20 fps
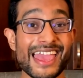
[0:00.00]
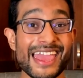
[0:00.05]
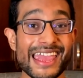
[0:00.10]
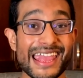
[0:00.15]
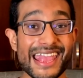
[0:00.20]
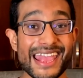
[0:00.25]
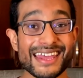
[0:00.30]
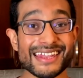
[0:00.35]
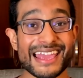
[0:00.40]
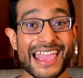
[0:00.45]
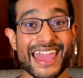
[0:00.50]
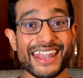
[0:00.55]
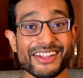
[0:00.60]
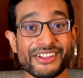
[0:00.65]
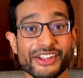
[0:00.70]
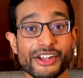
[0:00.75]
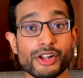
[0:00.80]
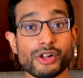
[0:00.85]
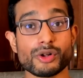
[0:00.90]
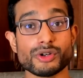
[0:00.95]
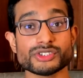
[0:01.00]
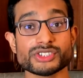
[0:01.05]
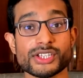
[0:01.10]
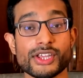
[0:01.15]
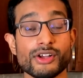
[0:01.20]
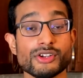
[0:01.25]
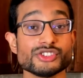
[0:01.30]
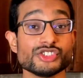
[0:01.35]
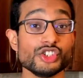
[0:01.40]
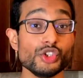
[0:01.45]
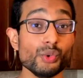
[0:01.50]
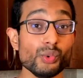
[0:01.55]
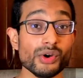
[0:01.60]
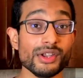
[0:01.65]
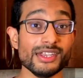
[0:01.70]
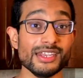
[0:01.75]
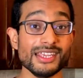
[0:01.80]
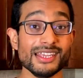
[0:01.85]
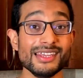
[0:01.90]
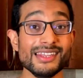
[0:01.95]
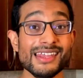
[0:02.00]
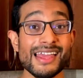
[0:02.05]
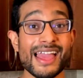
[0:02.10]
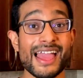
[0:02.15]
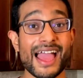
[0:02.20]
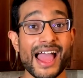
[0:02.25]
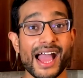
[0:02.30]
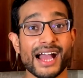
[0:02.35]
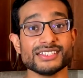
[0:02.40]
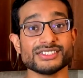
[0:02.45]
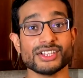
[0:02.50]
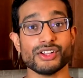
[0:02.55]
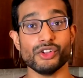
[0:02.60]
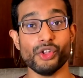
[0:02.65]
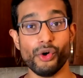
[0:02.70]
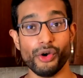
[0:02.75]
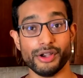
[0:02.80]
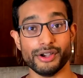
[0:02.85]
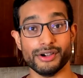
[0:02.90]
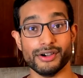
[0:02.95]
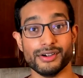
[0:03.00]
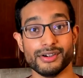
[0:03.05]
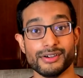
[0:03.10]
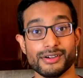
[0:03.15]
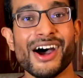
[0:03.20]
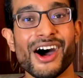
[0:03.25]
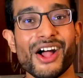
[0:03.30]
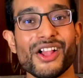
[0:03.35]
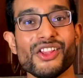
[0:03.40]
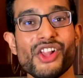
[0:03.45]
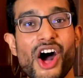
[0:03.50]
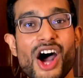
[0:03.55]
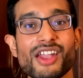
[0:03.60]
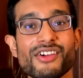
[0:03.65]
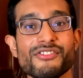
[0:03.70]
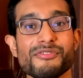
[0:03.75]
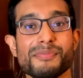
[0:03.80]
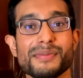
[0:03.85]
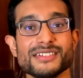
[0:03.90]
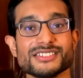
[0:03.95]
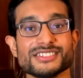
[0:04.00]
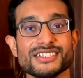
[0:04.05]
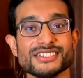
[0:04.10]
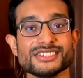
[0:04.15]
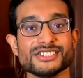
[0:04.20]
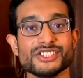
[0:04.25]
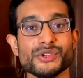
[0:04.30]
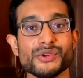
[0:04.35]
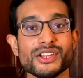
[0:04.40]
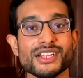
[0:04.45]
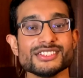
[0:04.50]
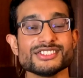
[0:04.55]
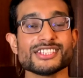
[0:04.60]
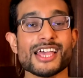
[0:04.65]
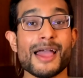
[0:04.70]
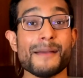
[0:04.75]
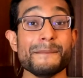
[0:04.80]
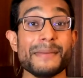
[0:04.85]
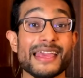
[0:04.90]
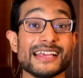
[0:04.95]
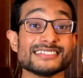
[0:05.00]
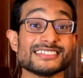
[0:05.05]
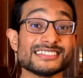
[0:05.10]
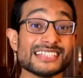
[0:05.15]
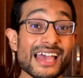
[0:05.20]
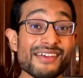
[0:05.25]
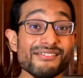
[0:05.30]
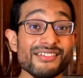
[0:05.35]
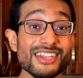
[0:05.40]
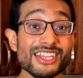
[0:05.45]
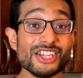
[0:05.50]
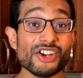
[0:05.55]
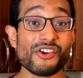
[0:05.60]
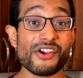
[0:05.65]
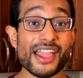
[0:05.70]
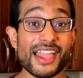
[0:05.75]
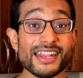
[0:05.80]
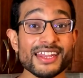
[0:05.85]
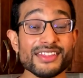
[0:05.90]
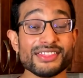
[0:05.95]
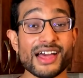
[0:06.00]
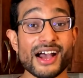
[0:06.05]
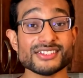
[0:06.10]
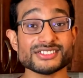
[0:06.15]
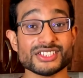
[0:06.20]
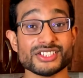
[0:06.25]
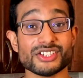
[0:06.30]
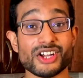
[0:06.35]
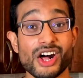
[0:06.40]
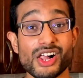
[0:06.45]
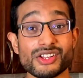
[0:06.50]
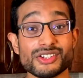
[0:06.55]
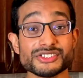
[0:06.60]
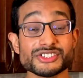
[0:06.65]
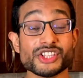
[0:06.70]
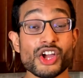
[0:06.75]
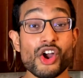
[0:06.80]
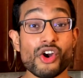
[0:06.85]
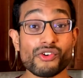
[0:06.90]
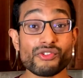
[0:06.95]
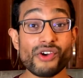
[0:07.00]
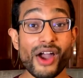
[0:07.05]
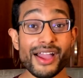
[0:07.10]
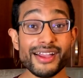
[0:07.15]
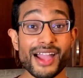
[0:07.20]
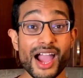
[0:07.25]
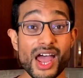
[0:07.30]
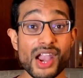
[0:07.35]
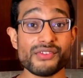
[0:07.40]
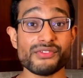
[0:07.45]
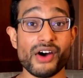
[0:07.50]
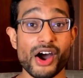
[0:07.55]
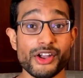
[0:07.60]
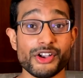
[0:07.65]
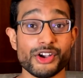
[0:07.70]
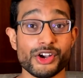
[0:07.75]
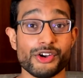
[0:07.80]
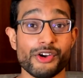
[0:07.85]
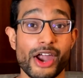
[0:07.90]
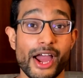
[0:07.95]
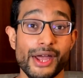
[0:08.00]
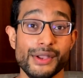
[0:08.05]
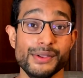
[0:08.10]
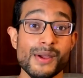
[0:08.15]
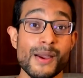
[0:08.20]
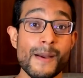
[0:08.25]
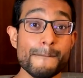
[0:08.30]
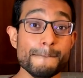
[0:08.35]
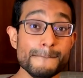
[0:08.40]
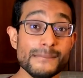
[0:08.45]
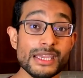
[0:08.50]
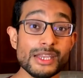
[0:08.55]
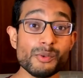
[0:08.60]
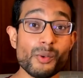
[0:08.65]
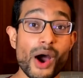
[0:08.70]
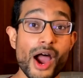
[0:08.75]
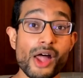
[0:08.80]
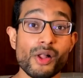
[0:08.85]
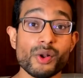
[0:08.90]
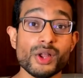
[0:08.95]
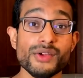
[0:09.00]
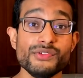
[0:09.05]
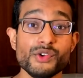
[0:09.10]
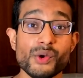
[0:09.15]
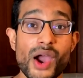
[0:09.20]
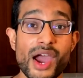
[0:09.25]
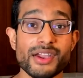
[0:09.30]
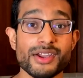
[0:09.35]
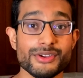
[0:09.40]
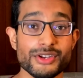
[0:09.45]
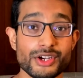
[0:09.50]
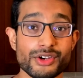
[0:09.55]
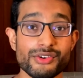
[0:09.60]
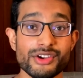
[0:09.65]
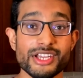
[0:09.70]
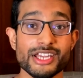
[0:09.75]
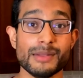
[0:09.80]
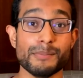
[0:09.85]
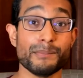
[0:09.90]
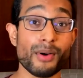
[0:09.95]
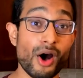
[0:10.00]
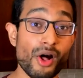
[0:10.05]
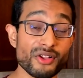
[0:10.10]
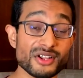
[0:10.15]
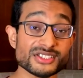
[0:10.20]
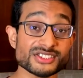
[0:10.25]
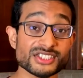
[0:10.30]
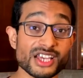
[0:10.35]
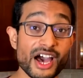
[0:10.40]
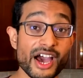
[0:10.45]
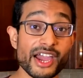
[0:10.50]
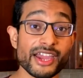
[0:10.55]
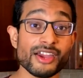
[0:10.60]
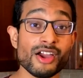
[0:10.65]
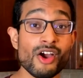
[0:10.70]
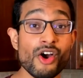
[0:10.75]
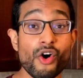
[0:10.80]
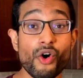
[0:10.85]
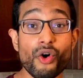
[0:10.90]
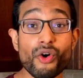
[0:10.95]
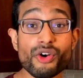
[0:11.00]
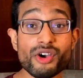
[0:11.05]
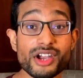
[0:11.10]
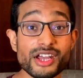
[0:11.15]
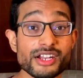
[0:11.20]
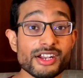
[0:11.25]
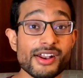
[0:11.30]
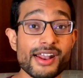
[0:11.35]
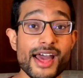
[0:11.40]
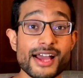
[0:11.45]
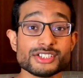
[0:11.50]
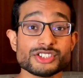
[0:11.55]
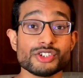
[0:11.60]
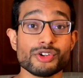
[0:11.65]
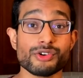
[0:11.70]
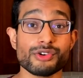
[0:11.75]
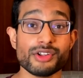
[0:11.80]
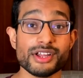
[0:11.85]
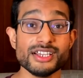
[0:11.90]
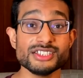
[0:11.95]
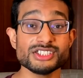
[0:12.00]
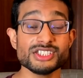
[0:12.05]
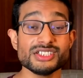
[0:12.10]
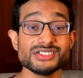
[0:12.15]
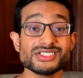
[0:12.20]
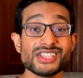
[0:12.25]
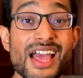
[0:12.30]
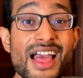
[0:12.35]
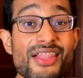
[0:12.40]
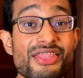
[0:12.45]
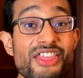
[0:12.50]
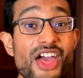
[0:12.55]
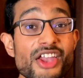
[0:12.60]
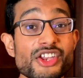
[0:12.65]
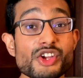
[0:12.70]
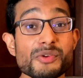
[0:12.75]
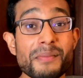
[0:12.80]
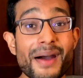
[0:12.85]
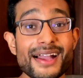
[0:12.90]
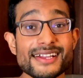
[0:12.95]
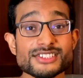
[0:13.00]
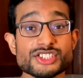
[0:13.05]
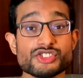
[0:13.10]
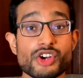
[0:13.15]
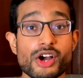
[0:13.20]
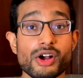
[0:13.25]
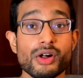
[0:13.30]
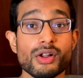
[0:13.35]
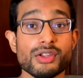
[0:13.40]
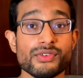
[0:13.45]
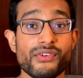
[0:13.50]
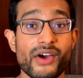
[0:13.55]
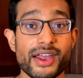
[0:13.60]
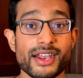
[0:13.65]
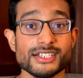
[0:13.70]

and analytical skills you would need as a lawyer. A lot of business students make $70,000 or $80,000 right out of undergrad. Meanwhile, if you had a degree in poli-sci or international relations, then you might struggle to find a